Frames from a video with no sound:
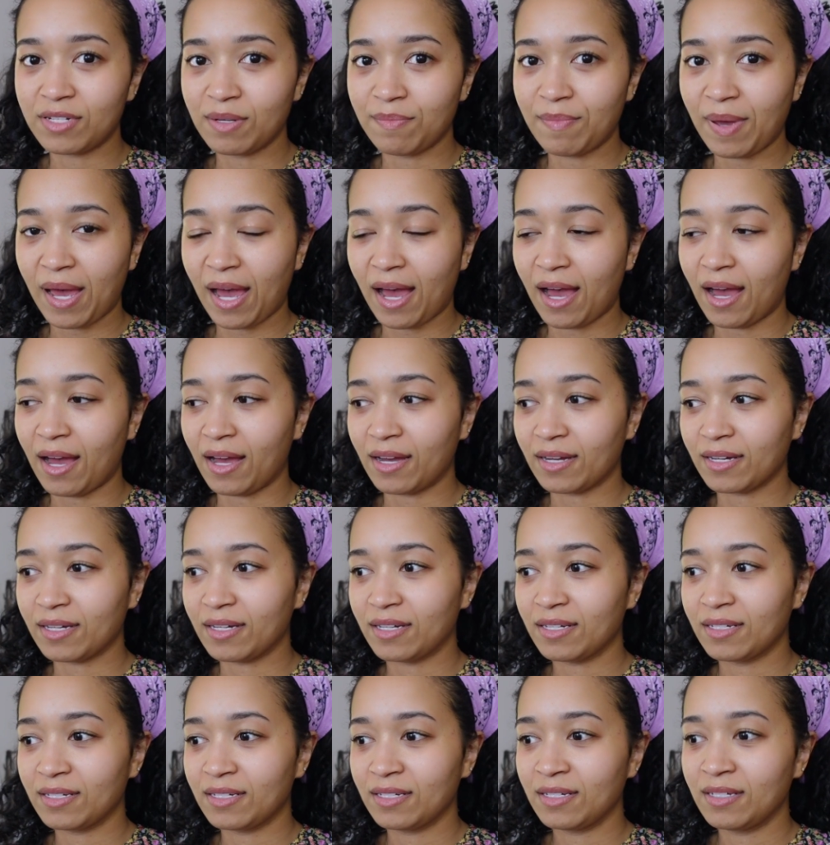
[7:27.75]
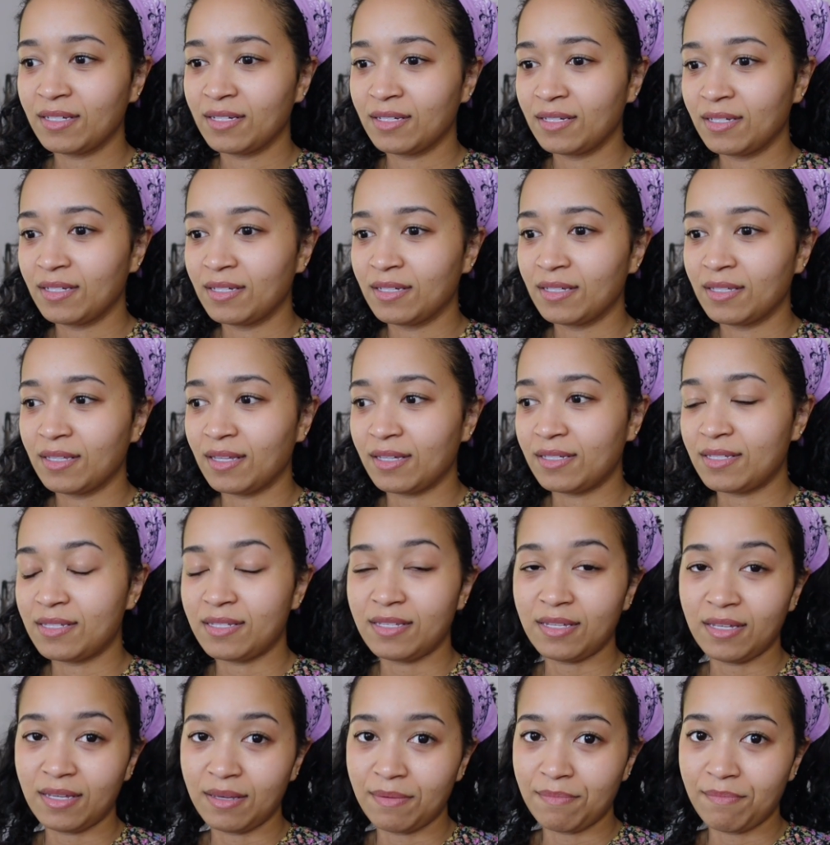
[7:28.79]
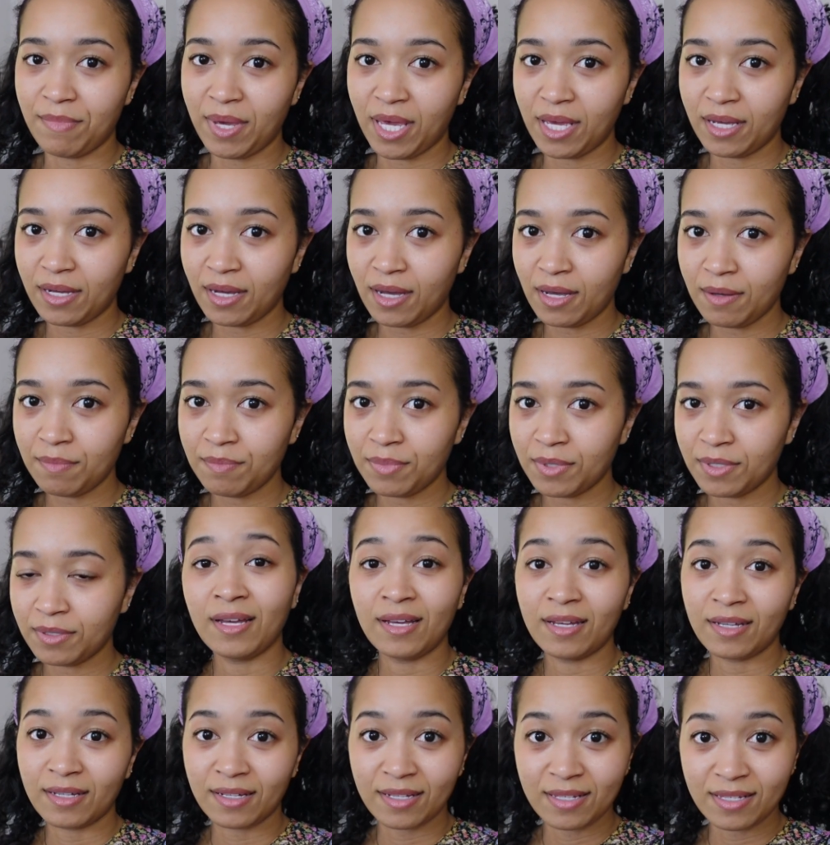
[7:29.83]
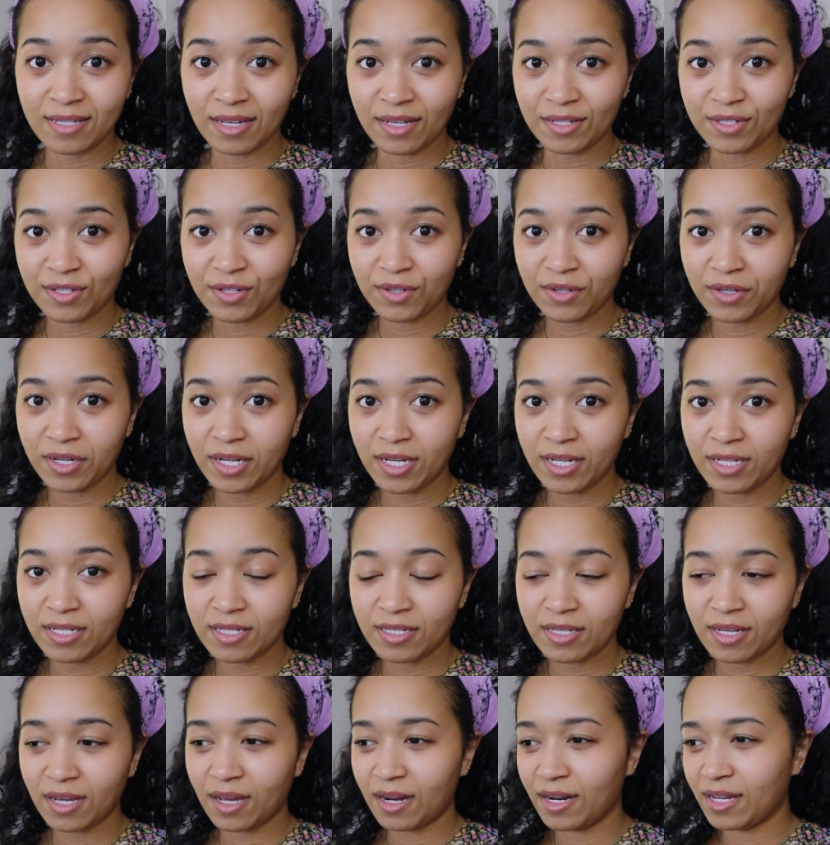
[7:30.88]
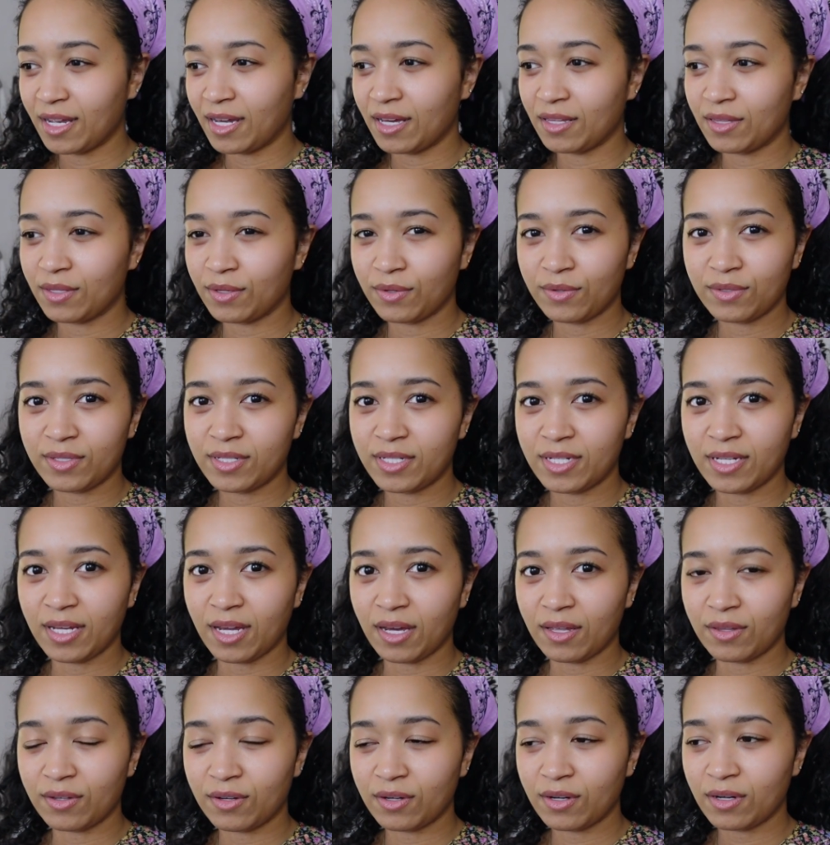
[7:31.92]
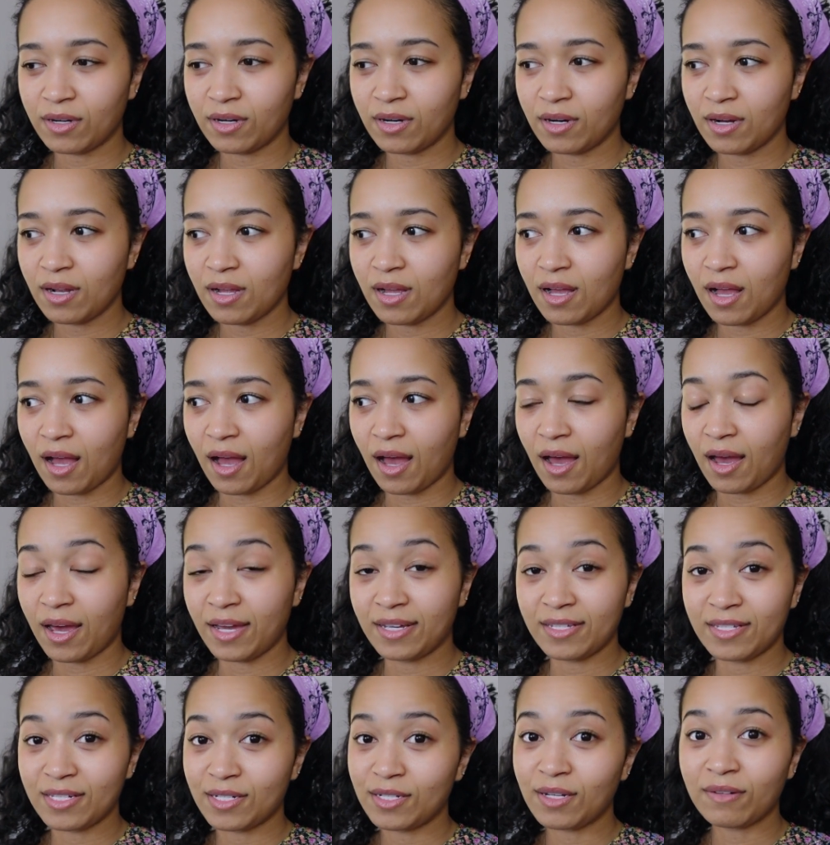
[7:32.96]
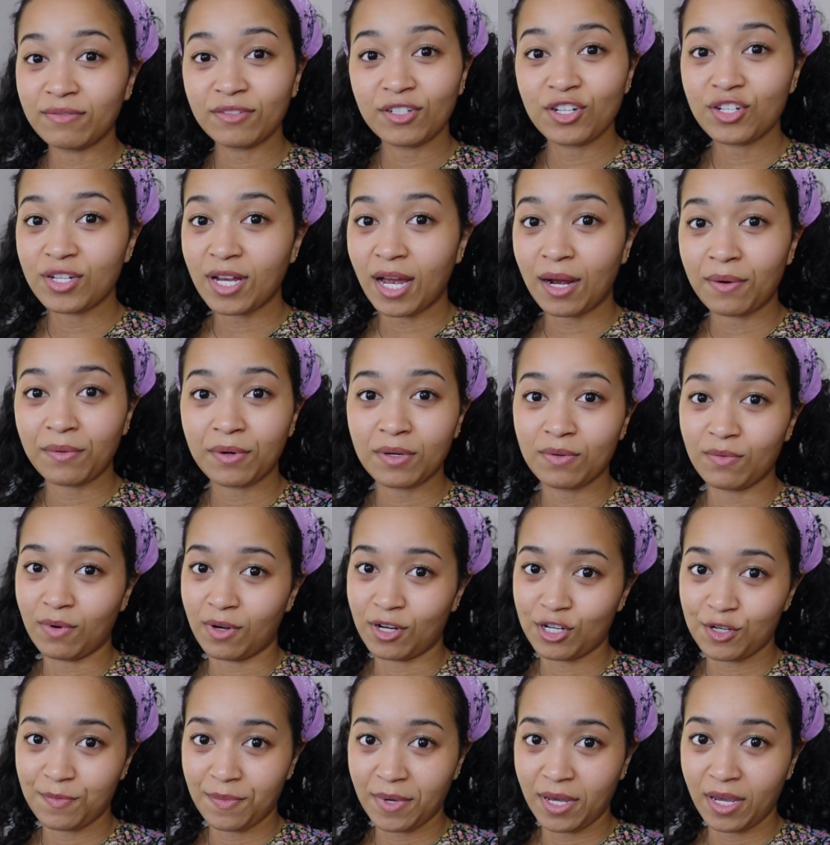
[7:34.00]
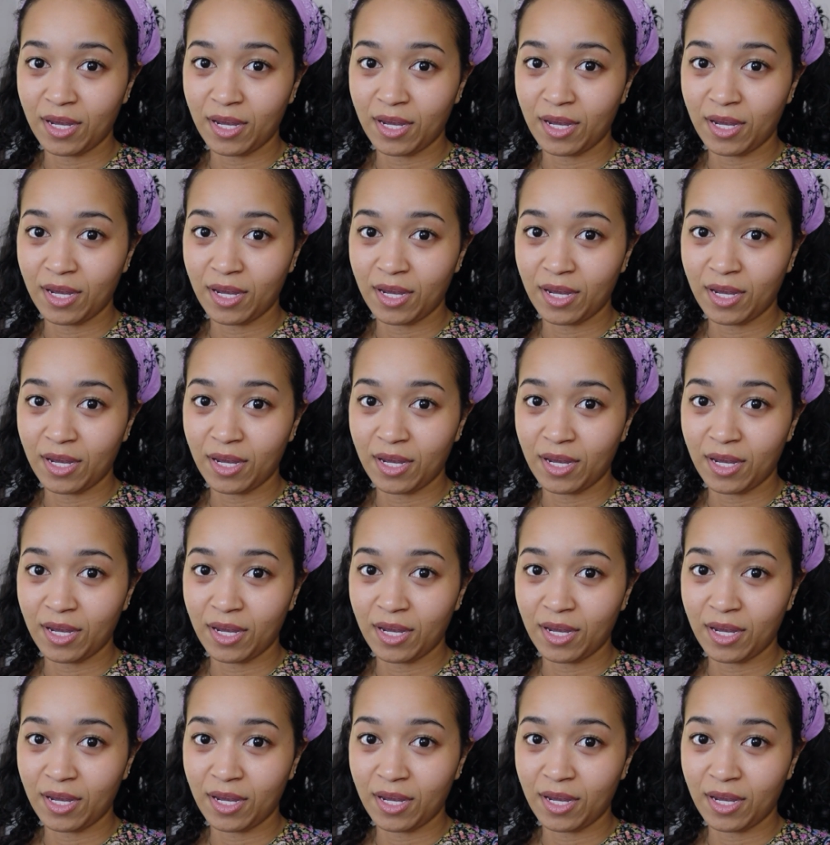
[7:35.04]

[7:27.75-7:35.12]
to pack, let's see, makeup, accessories. I gotta get those together. I still have to shower and wash my